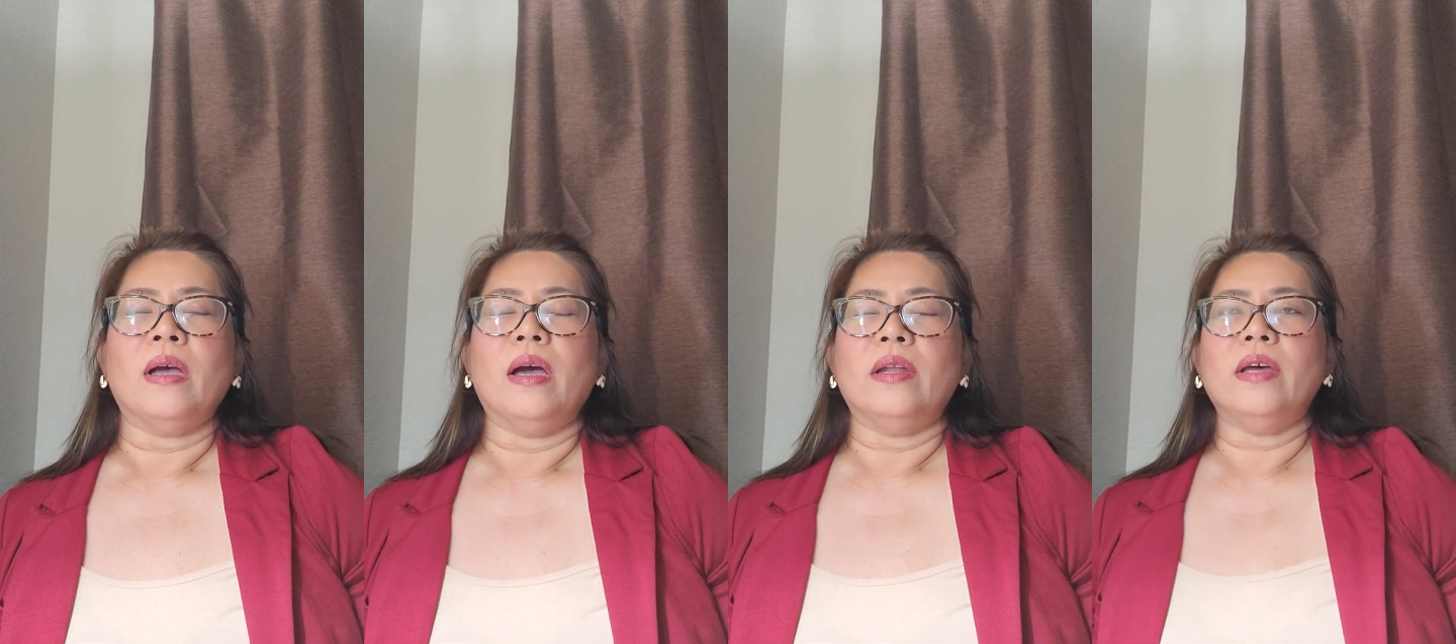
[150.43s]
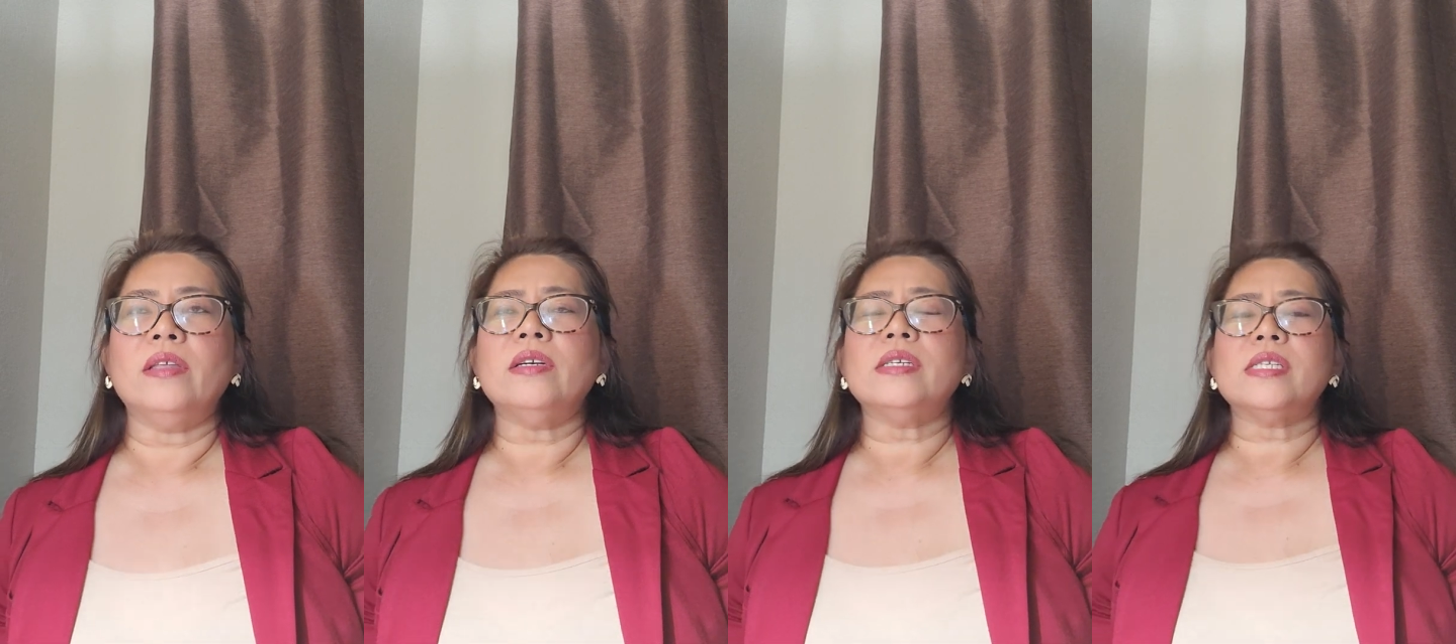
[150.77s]

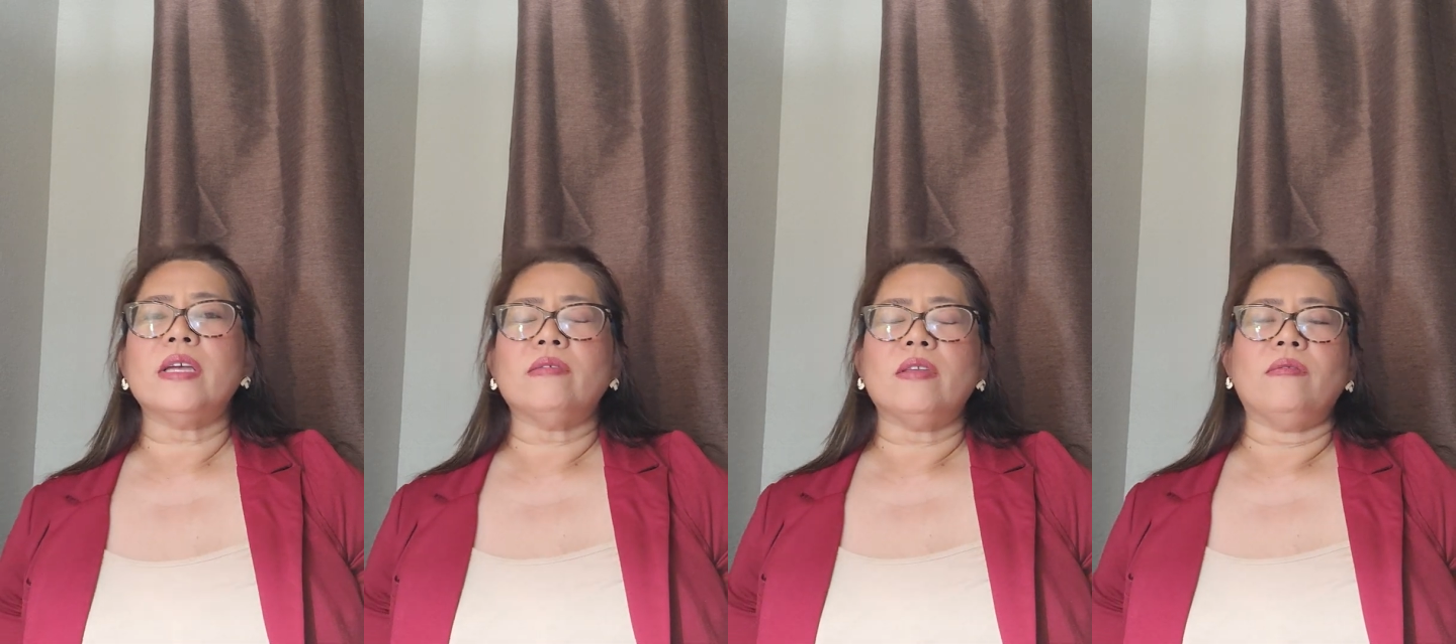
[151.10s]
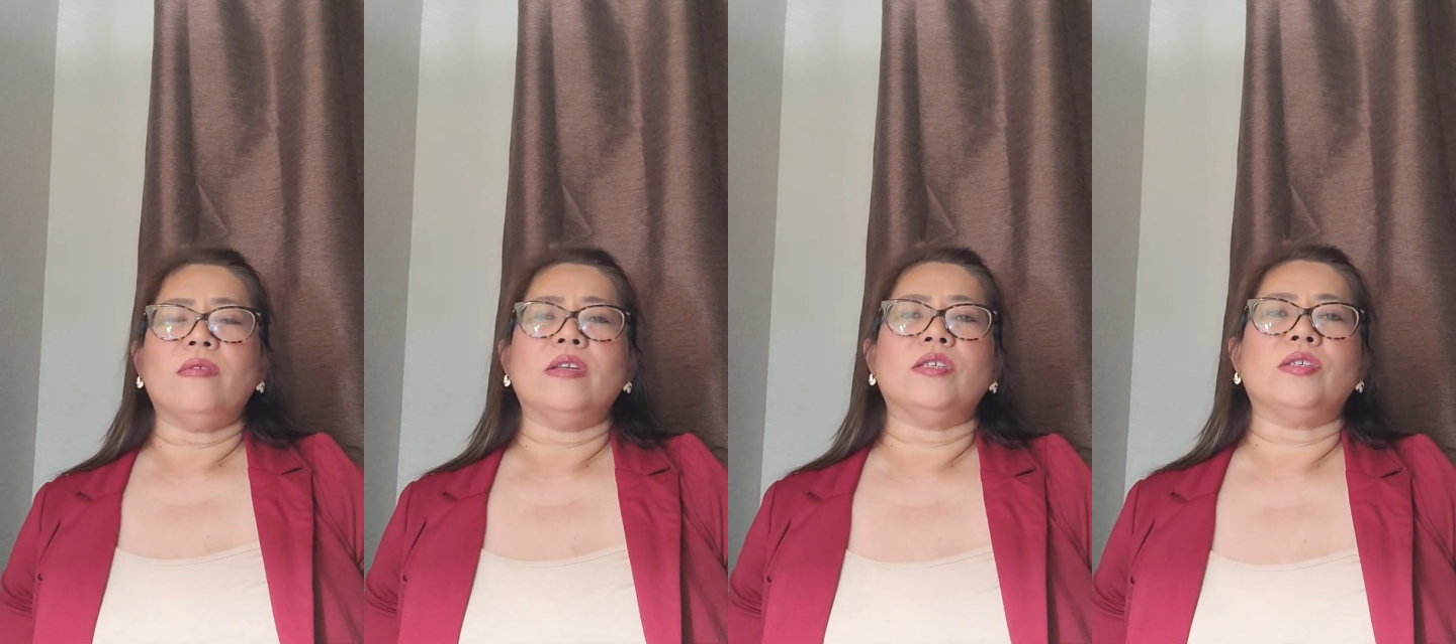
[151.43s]
Another safety
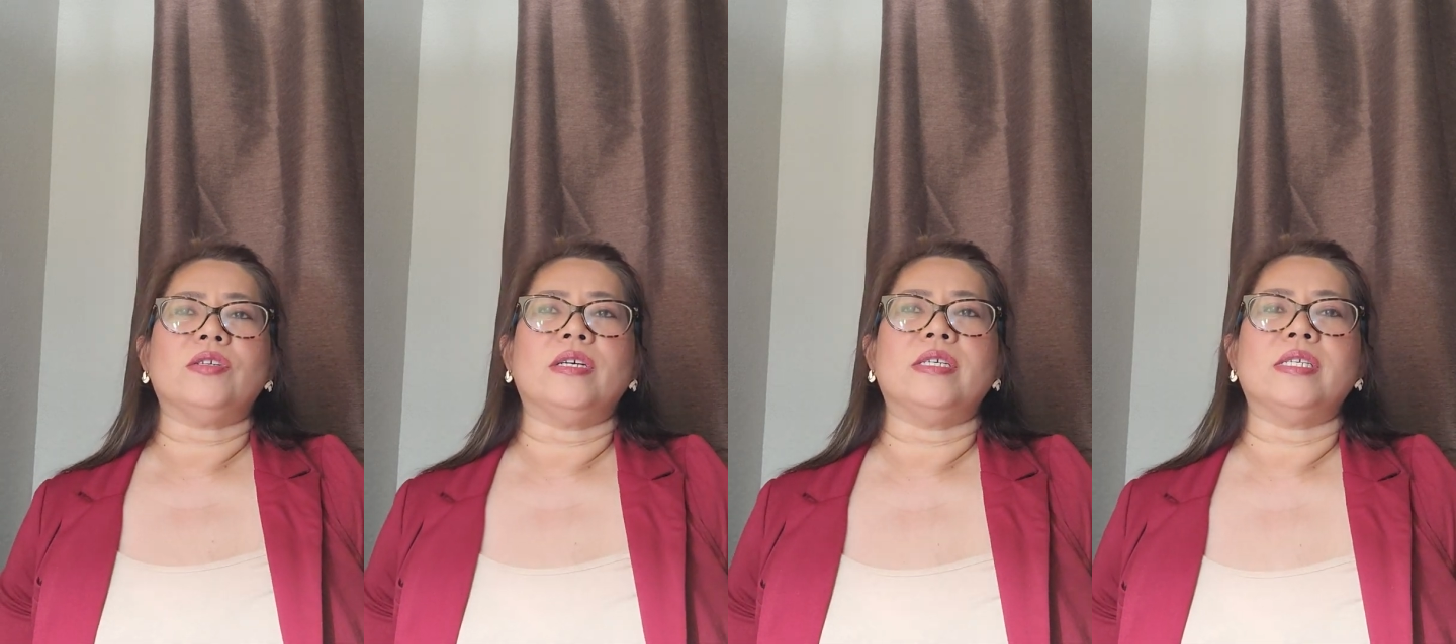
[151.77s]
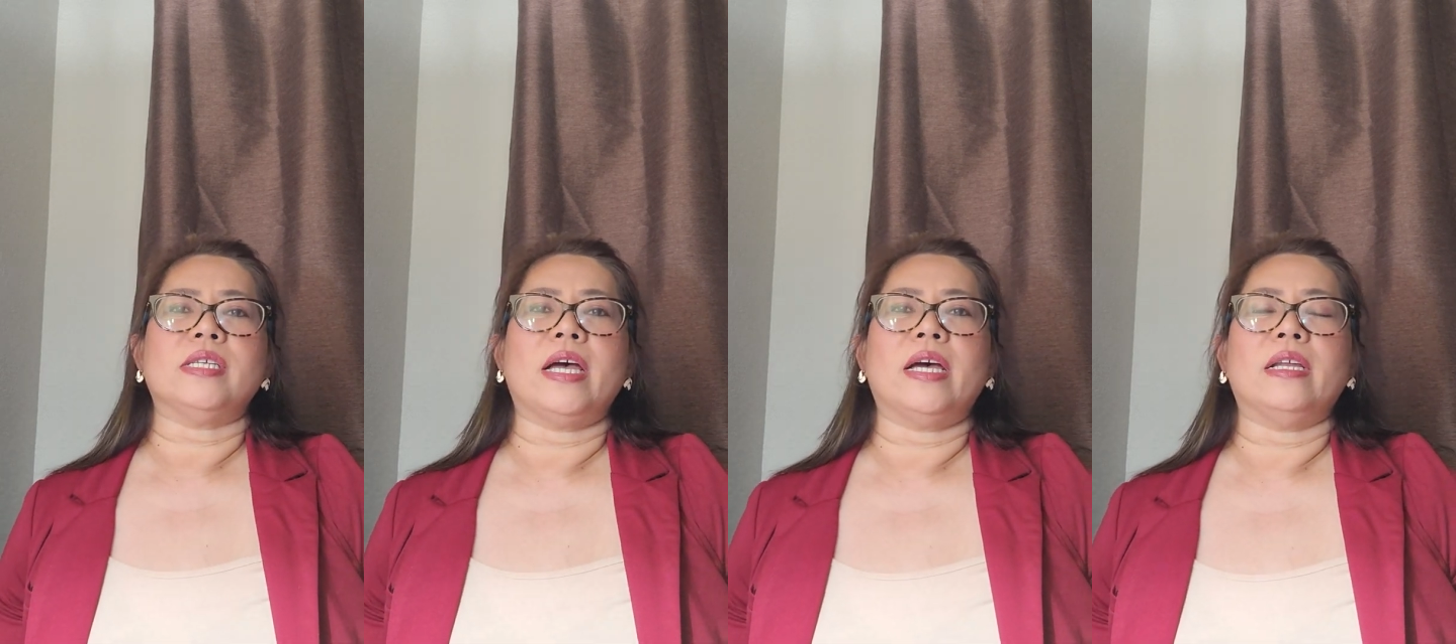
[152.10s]
feature
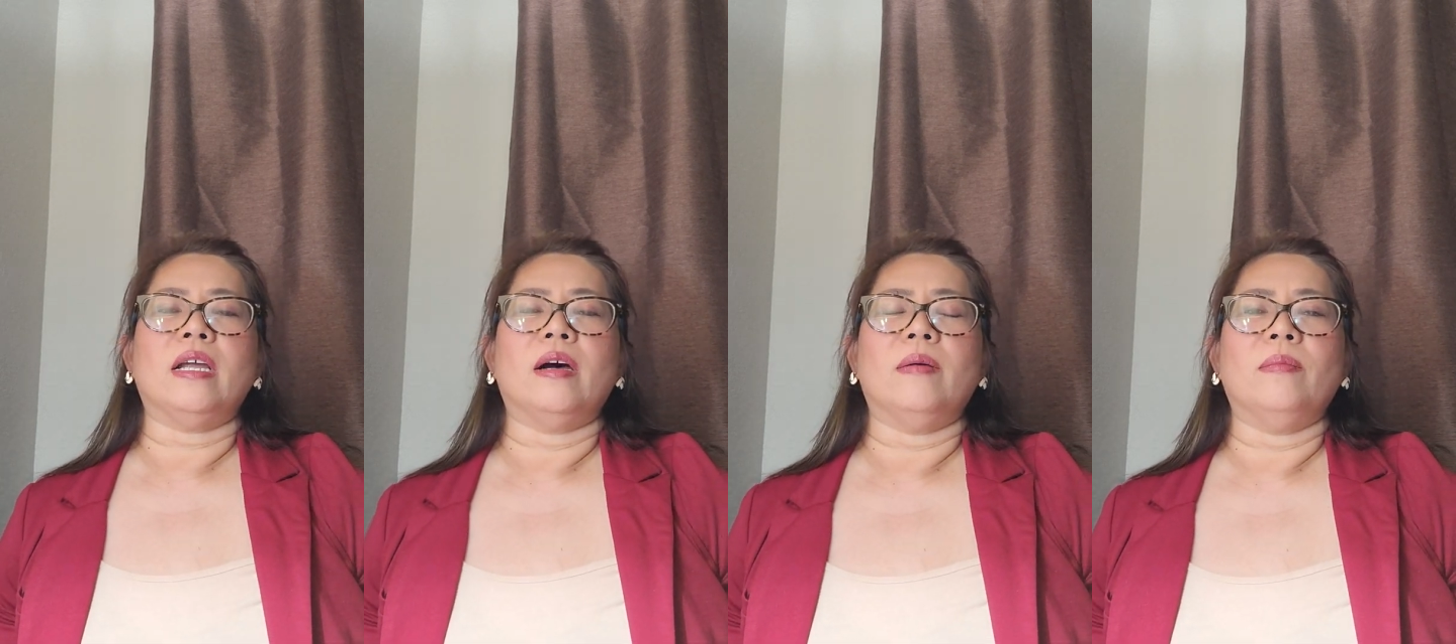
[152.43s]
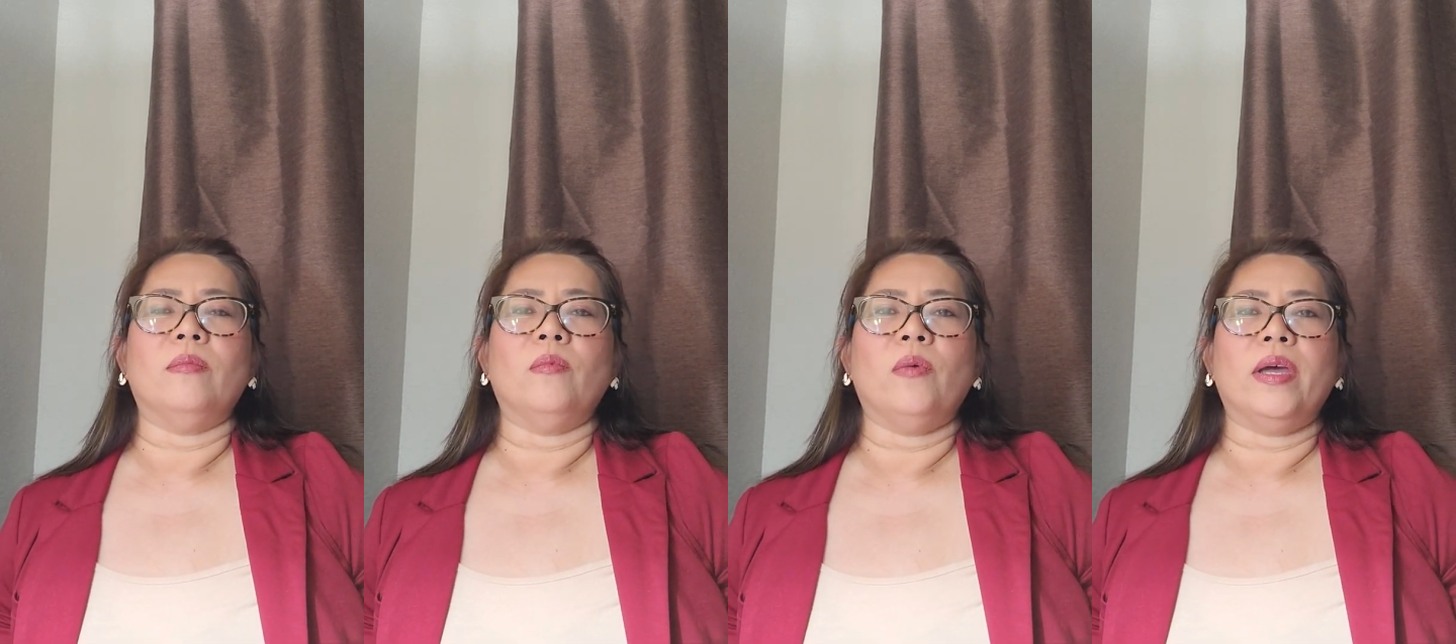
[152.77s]
is that
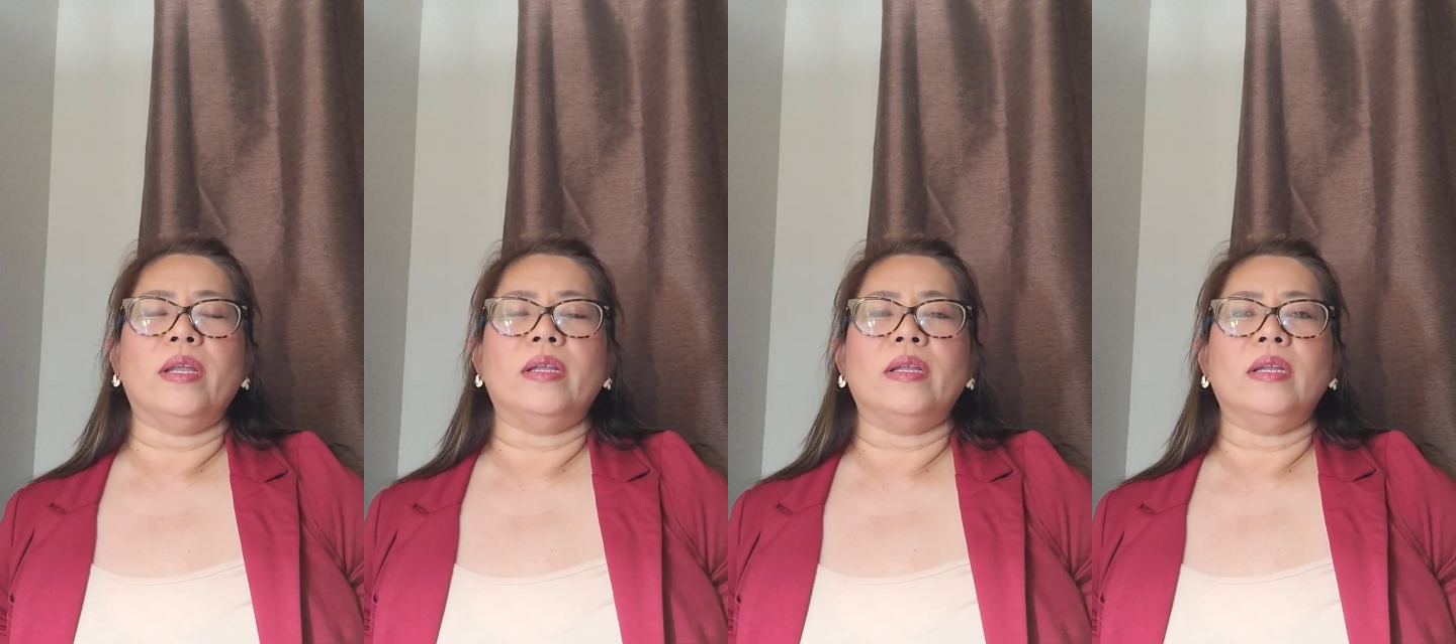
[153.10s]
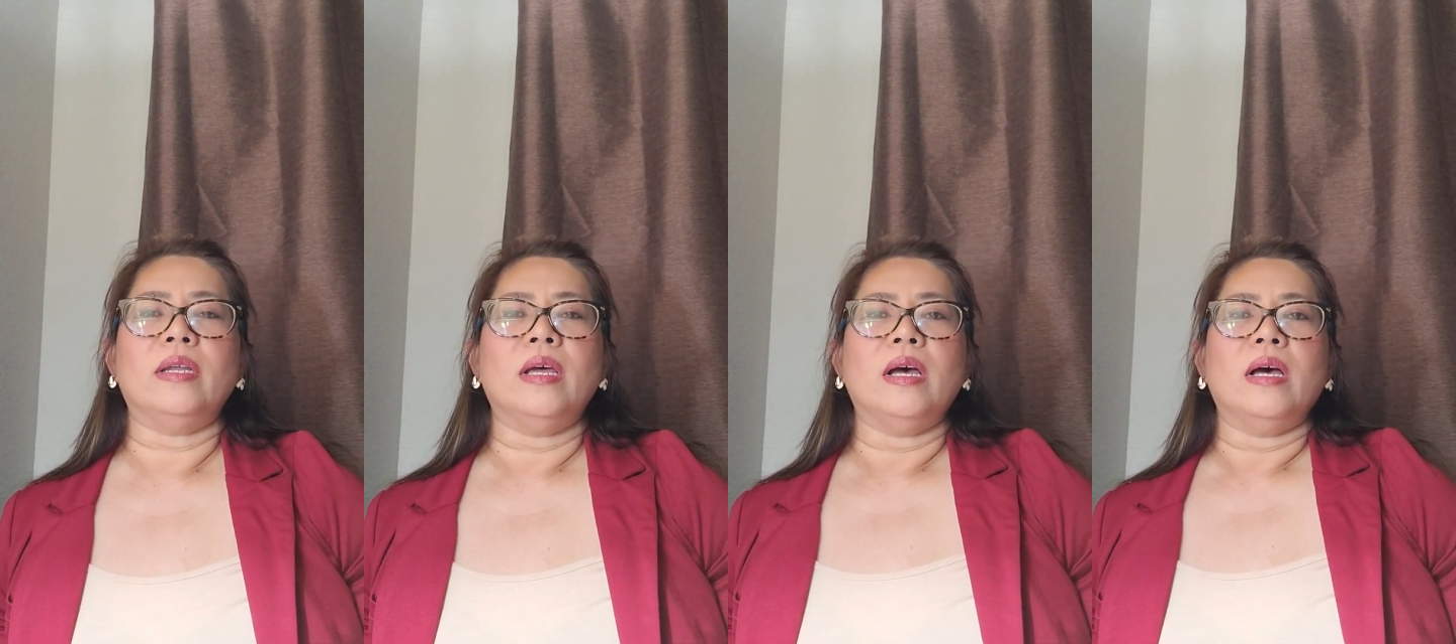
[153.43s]
when